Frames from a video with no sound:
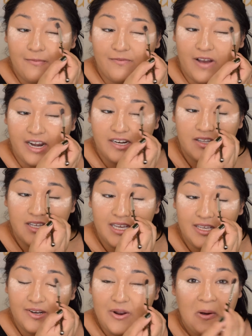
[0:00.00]
finally,
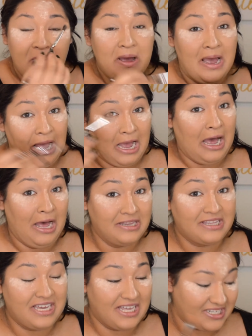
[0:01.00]
you know,
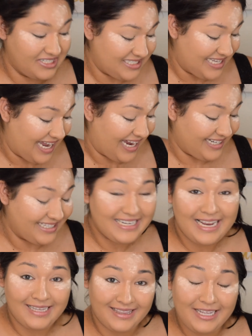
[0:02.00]
on the other side,
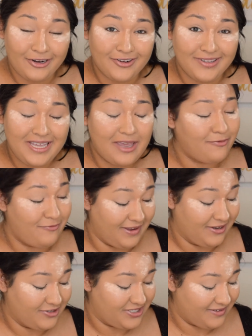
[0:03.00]
literally and
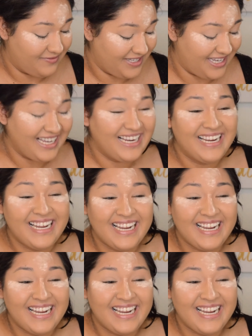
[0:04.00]
figuratively.